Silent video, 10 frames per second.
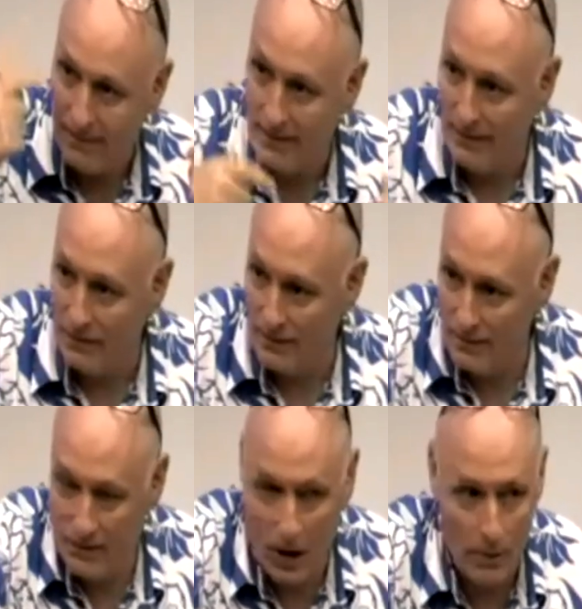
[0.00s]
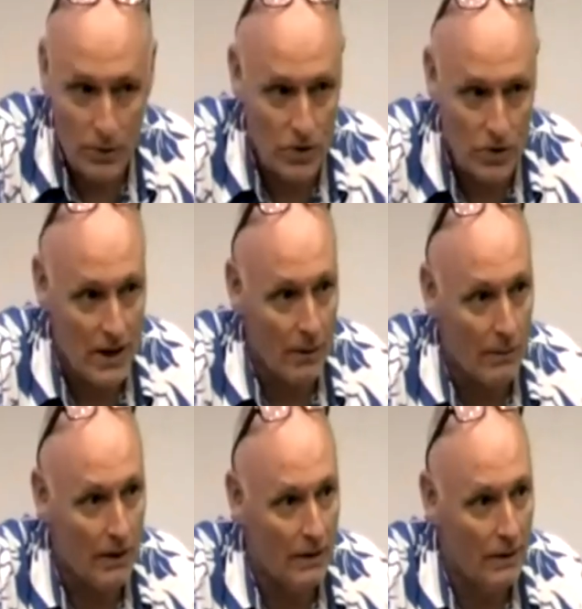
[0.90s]
if comrades understand what I
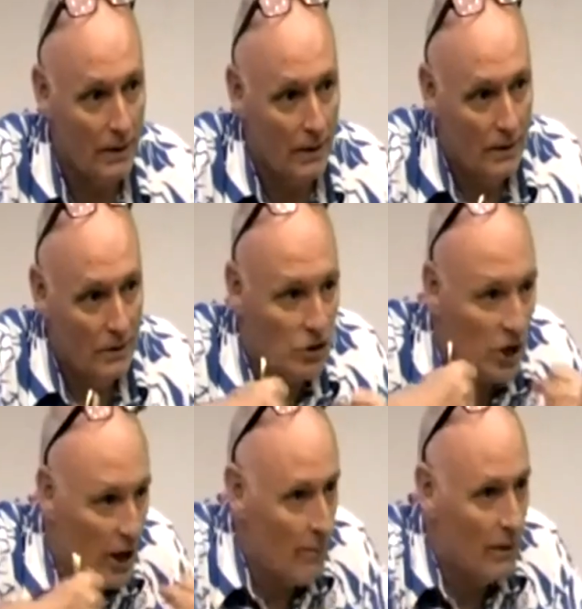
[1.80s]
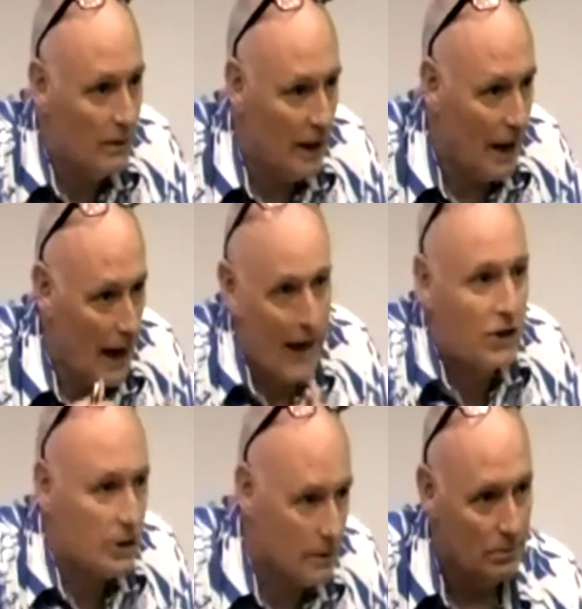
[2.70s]
mean, determined
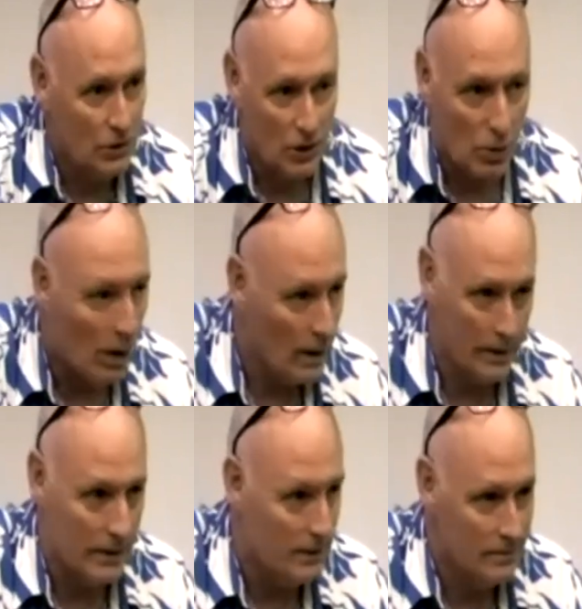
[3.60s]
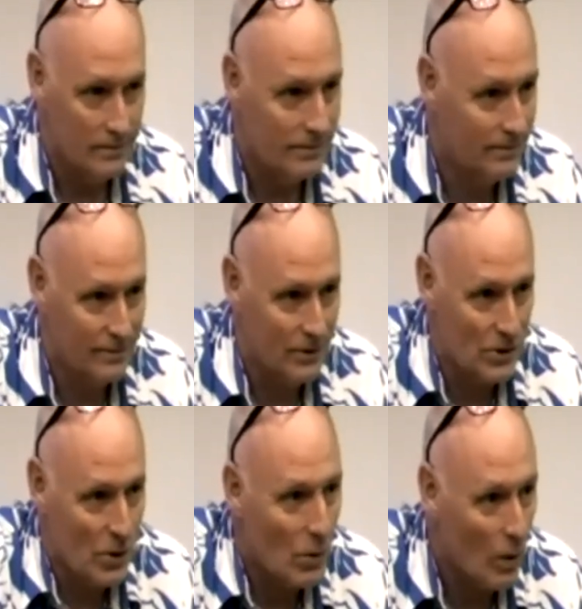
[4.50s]
action, but the quality, there's
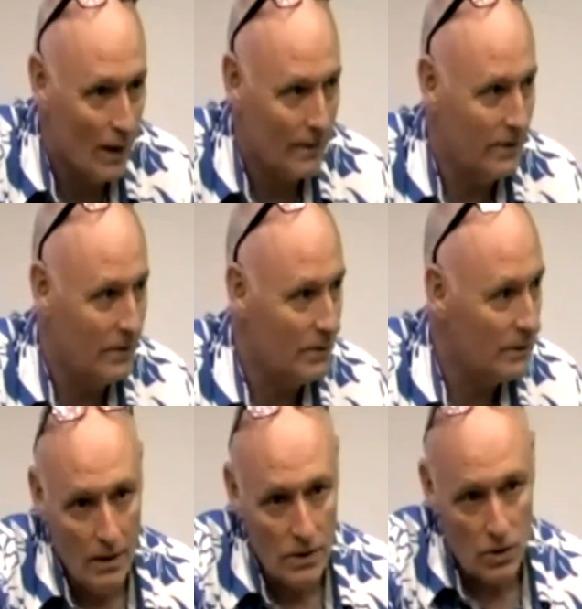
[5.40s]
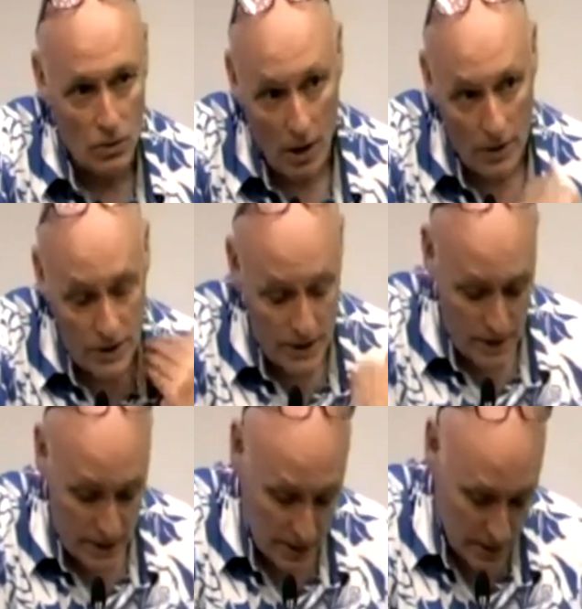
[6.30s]
no quality to it. So
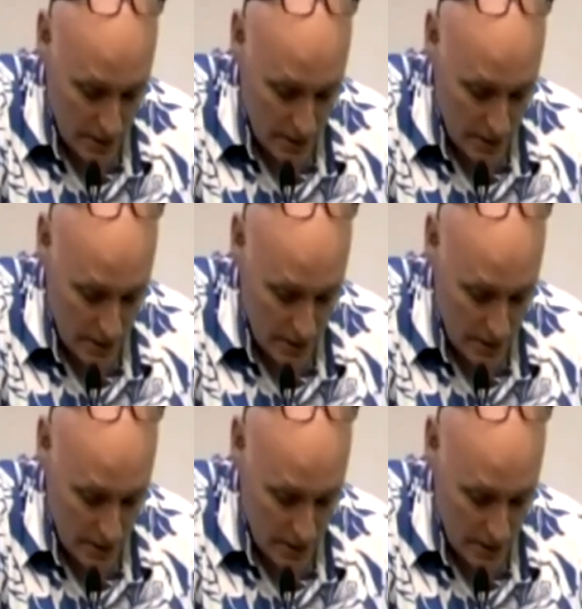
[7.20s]
consciousness is